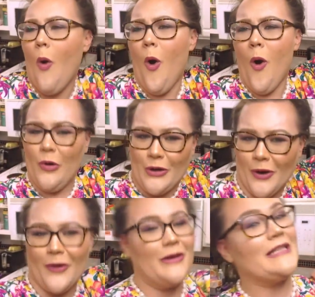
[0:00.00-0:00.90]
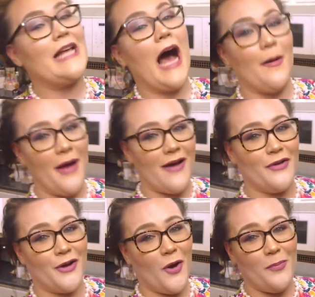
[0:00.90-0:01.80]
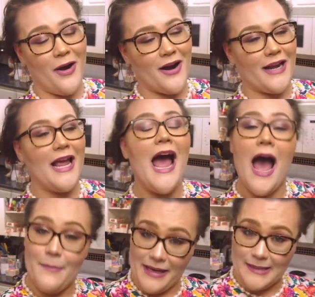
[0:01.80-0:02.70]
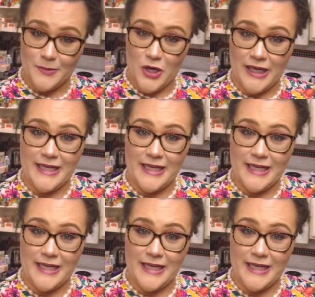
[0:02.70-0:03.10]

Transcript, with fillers: Oh, girl, because I'm going to have a good old party and make some